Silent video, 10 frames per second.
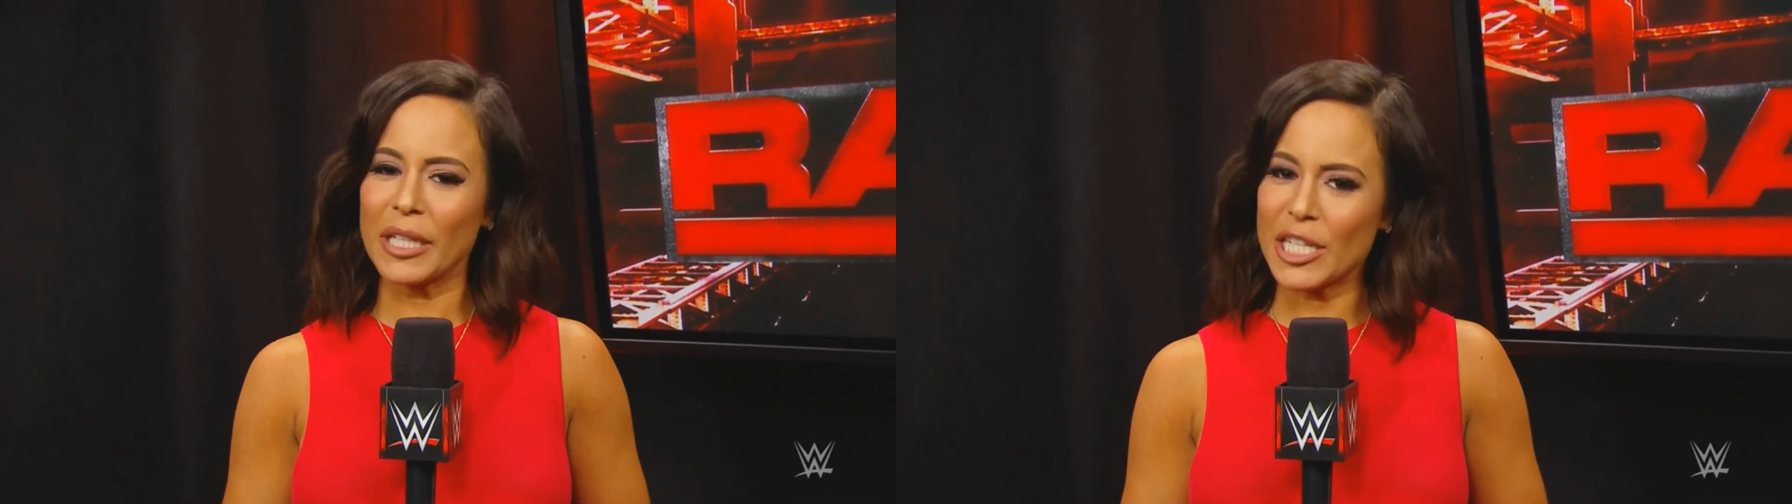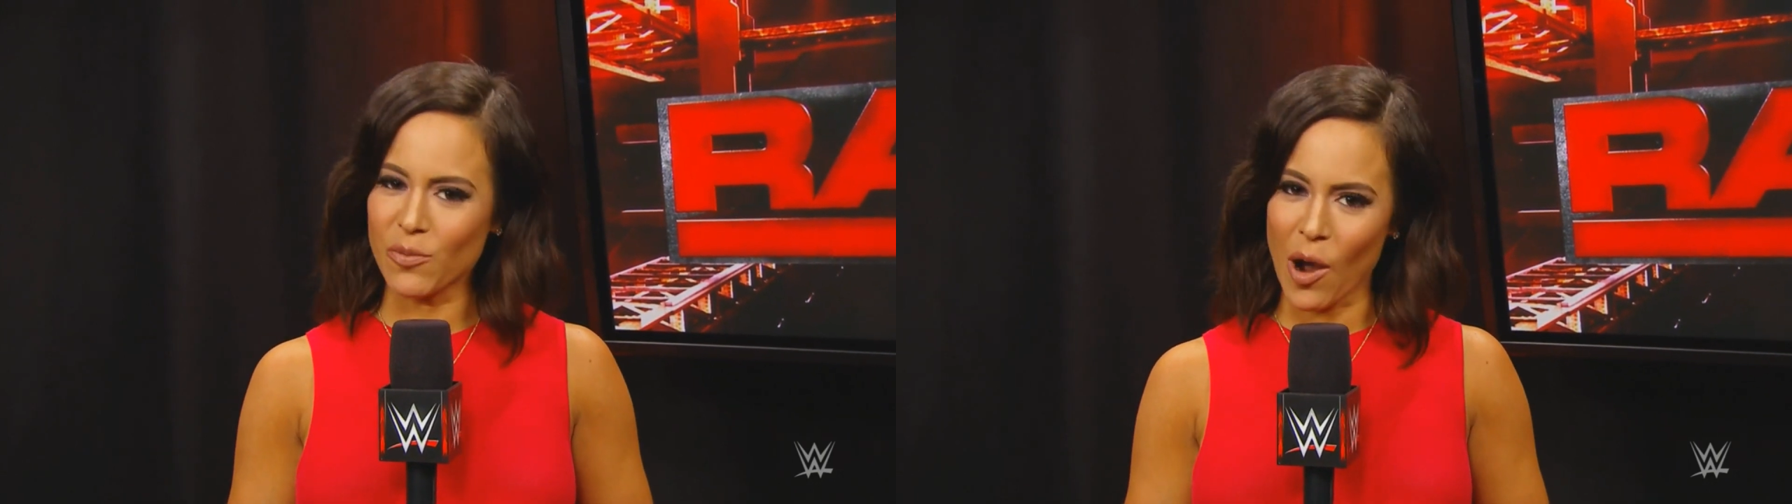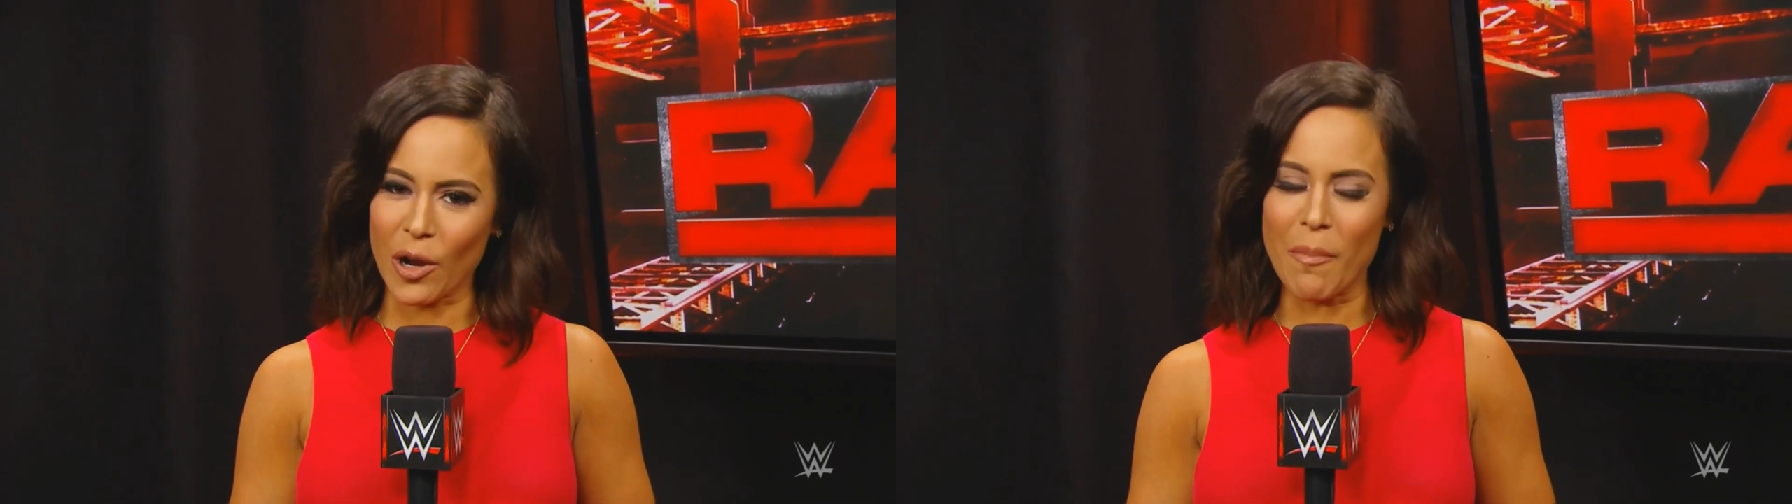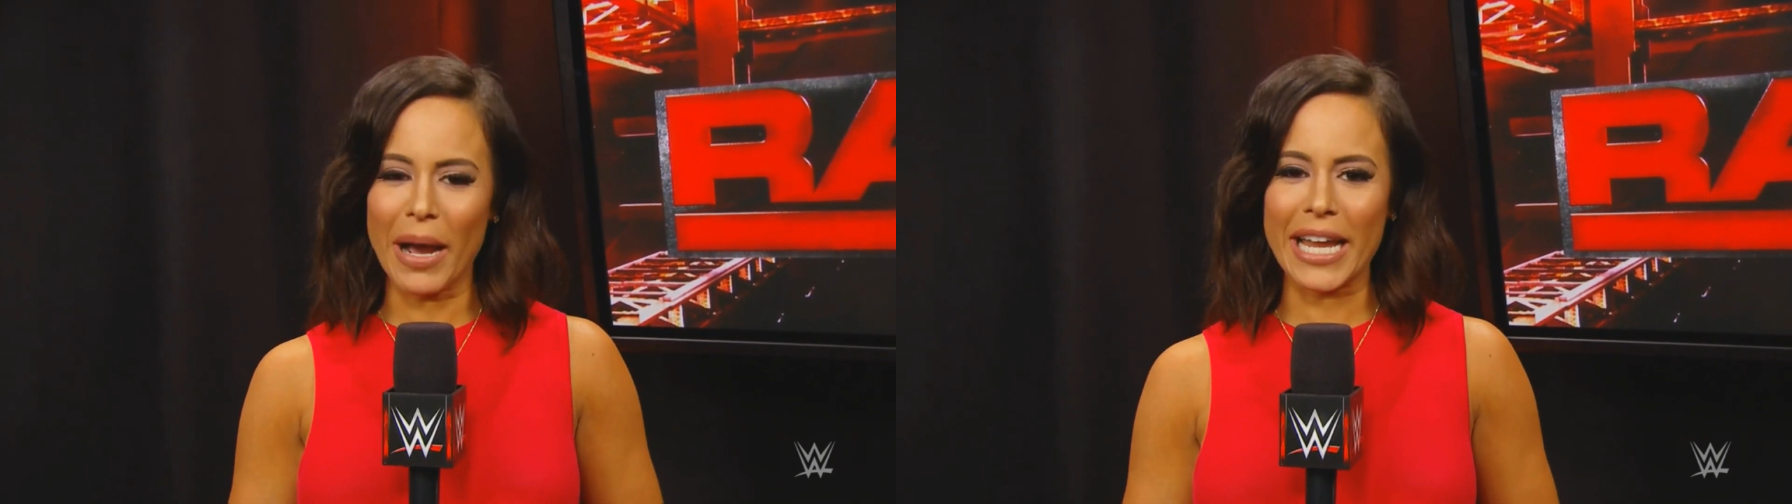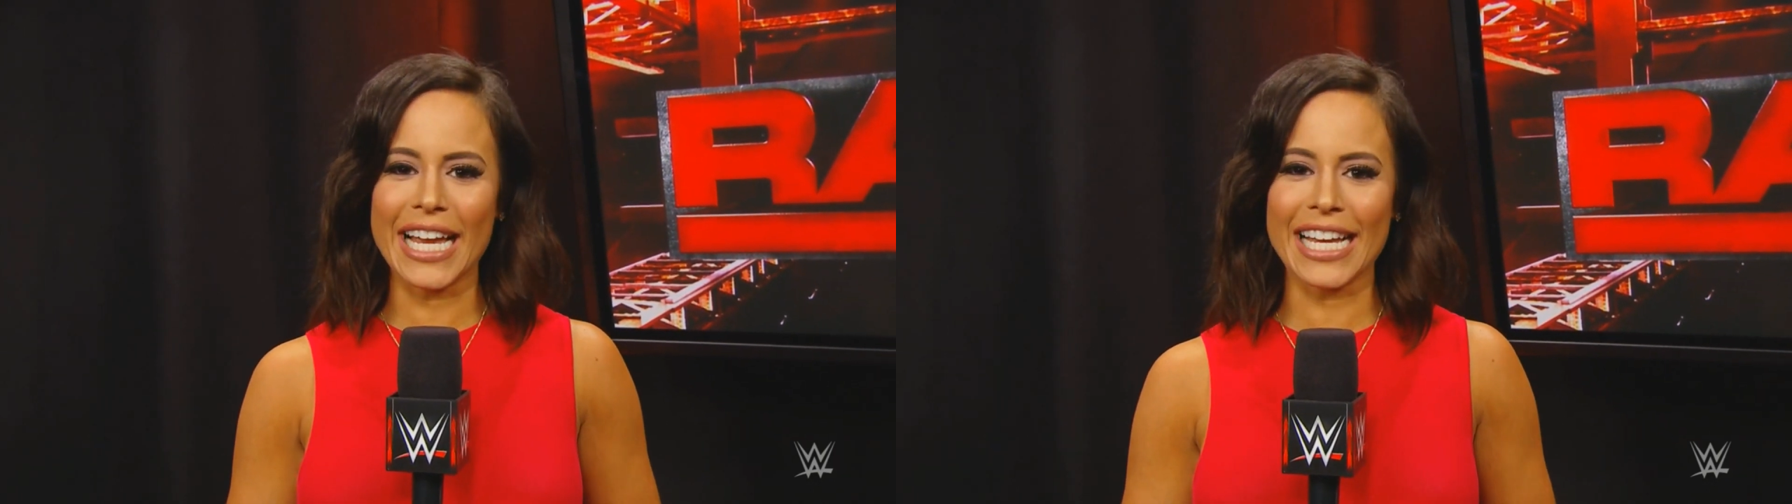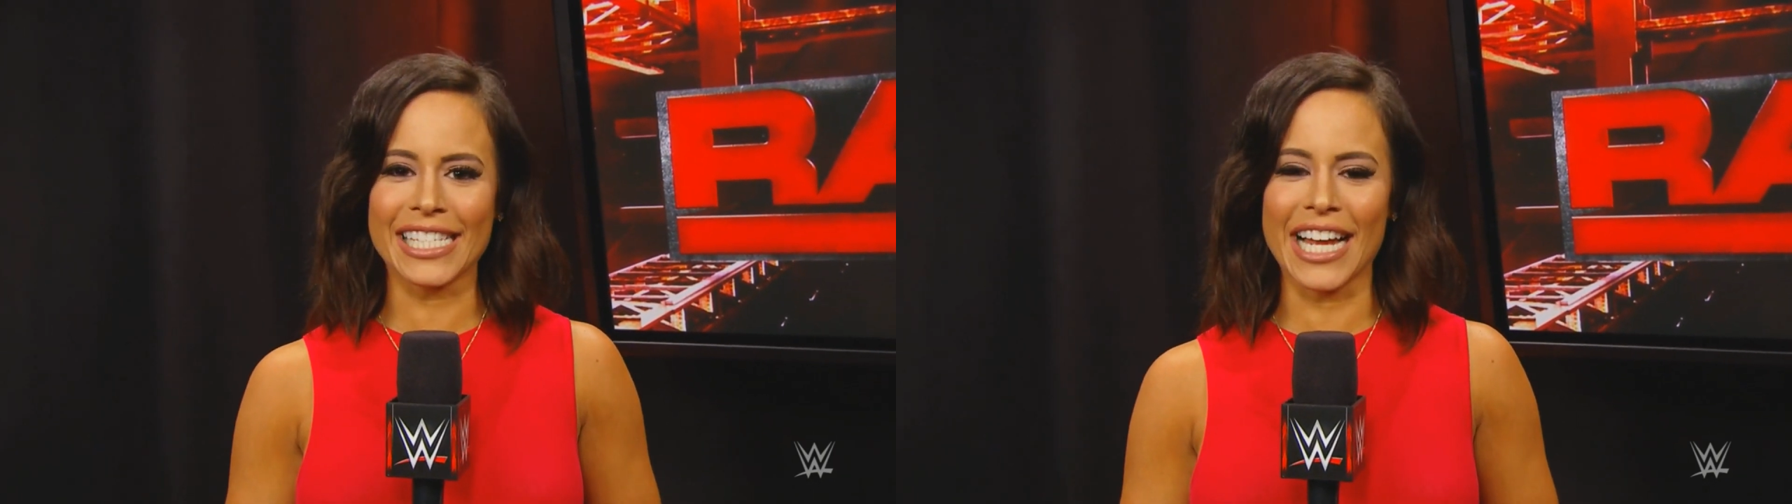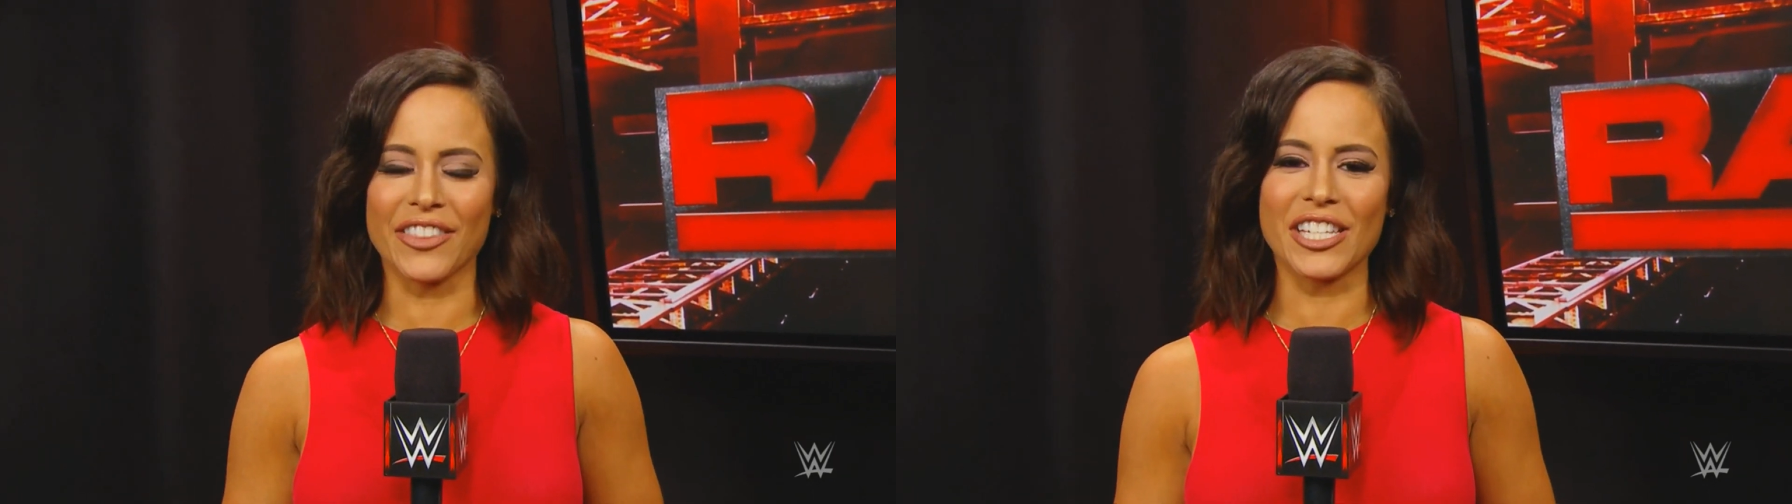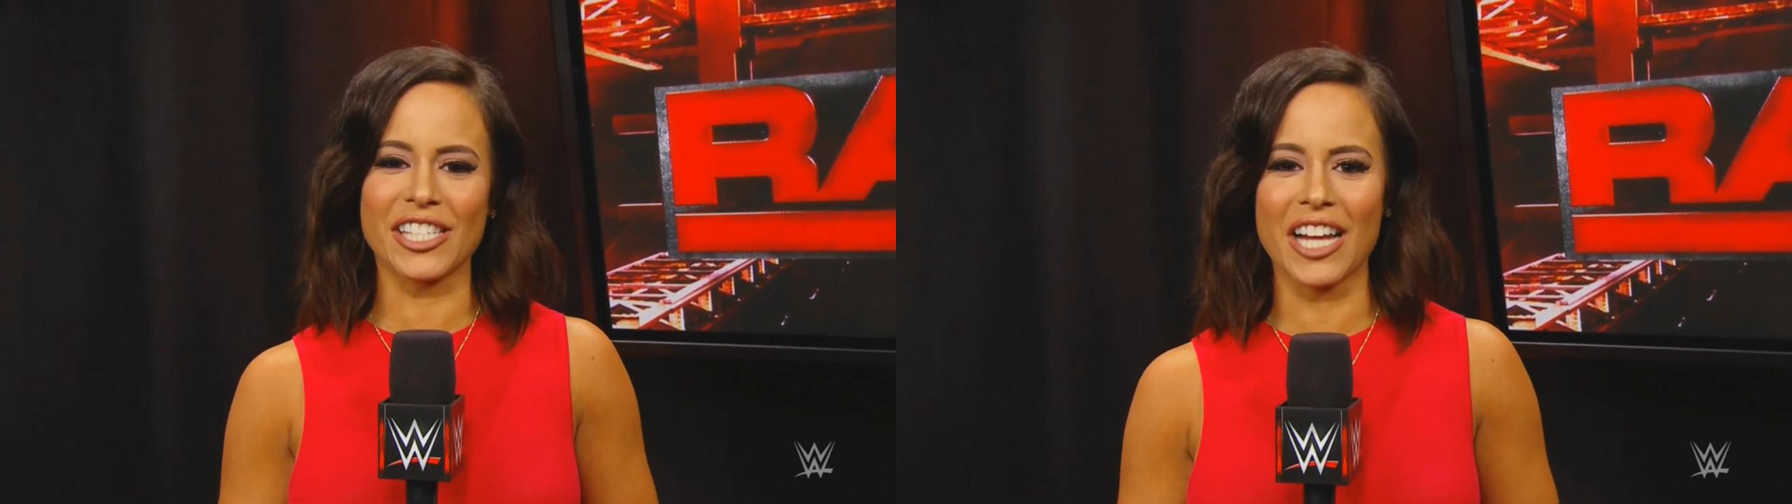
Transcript: personality in WWE,